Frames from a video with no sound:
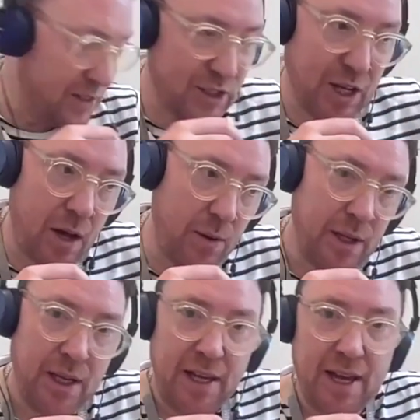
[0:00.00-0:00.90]
And so
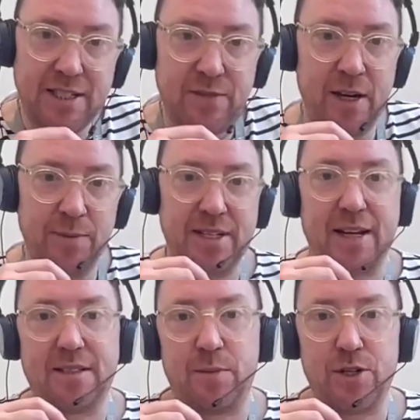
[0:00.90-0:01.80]
I developed an
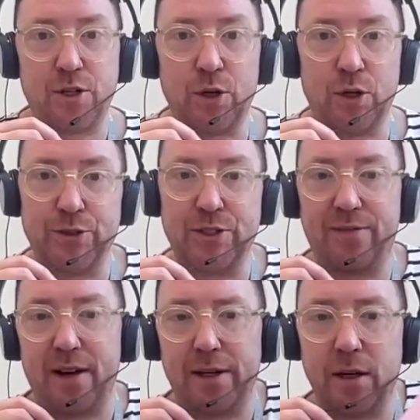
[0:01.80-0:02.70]
exhibition called
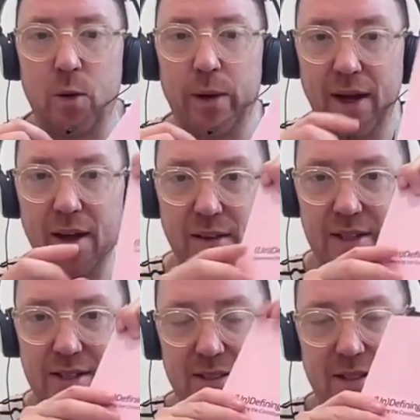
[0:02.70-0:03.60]
Undefining Queer, and
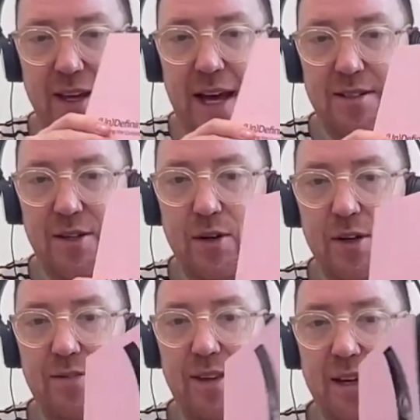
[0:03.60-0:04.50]
this is a
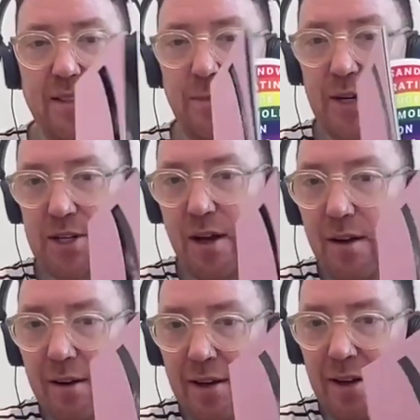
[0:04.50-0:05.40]
catalogue of the
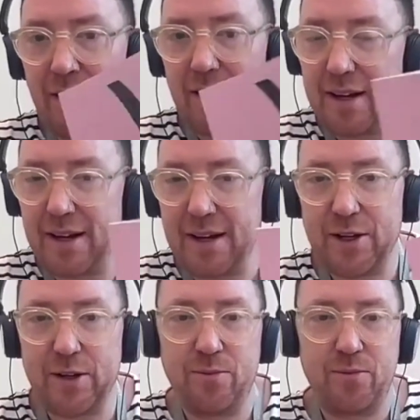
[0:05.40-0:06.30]
exhibition
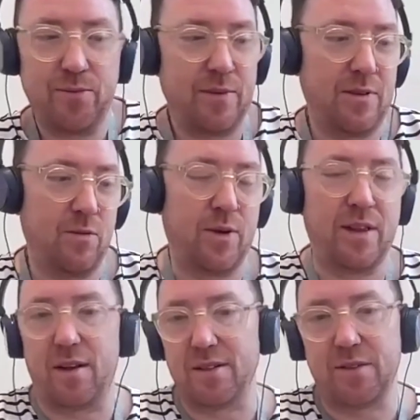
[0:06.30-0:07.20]
um,
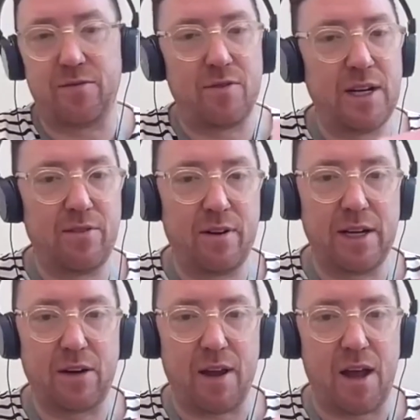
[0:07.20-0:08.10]
with lots of really,
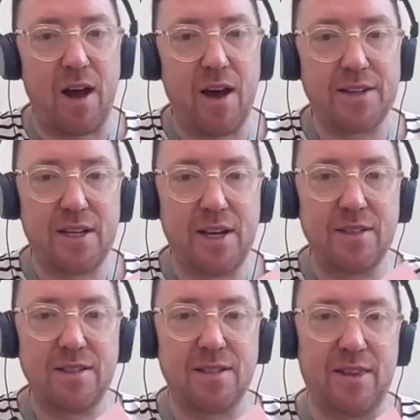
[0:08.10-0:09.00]
really great
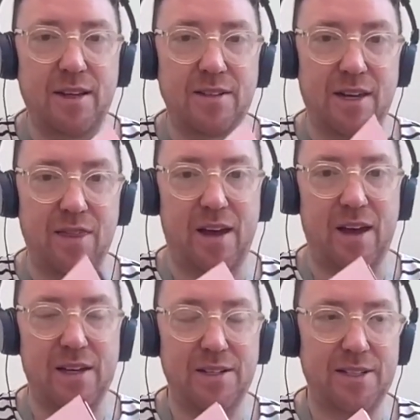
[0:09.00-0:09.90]
artists and things like
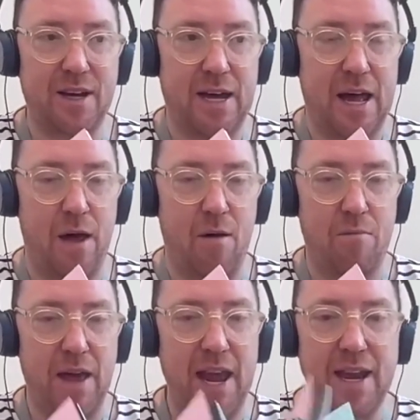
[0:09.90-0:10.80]

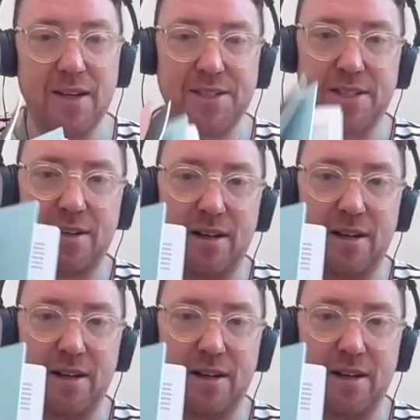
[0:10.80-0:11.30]
that in it.